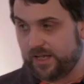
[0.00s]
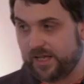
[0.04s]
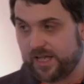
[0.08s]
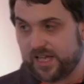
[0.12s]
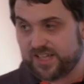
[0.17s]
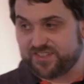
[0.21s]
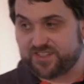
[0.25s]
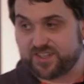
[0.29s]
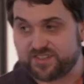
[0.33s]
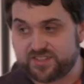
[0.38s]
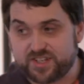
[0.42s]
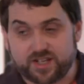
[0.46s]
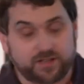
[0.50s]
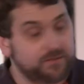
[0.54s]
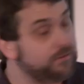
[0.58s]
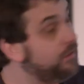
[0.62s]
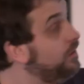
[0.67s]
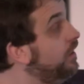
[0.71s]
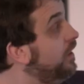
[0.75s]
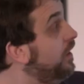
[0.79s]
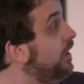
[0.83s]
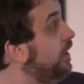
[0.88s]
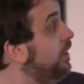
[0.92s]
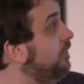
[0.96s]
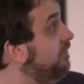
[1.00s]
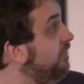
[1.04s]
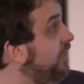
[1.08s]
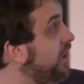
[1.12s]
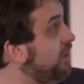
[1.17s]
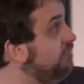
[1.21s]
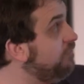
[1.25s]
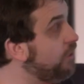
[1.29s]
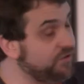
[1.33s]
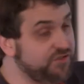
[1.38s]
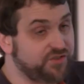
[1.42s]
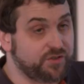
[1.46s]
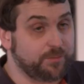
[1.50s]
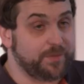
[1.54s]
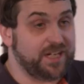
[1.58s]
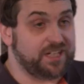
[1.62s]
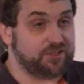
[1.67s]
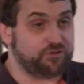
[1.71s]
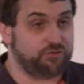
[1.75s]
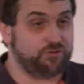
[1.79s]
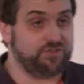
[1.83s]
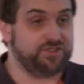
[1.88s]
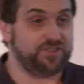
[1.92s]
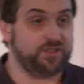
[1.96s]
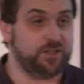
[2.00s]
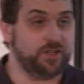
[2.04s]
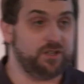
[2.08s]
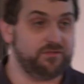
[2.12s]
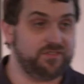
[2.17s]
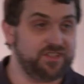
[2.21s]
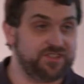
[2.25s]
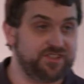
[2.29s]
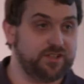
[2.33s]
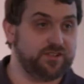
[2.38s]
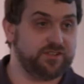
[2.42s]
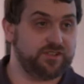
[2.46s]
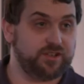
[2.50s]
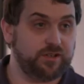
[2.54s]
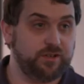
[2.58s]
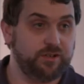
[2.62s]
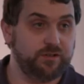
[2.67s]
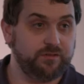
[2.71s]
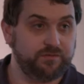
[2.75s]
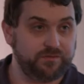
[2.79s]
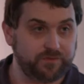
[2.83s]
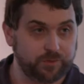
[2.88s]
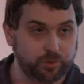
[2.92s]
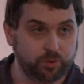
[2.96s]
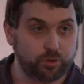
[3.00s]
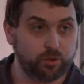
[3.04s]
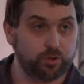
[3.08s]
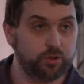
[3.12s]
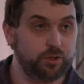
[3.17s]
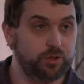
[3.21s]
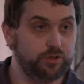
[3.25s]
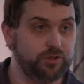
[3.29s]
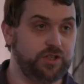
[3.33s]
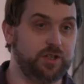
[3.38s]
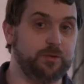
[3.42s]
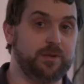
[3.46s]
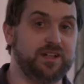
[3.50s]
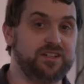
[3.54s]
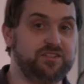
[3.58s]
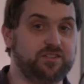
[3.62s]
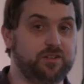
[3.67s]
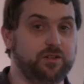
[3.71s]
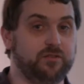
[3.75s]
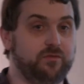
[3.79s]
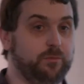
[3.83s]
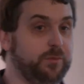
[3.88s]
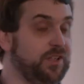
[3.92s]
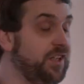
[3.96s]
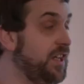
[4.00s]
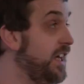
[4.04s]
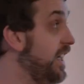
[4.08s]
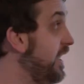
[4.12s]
As I said, they run some extra services for US government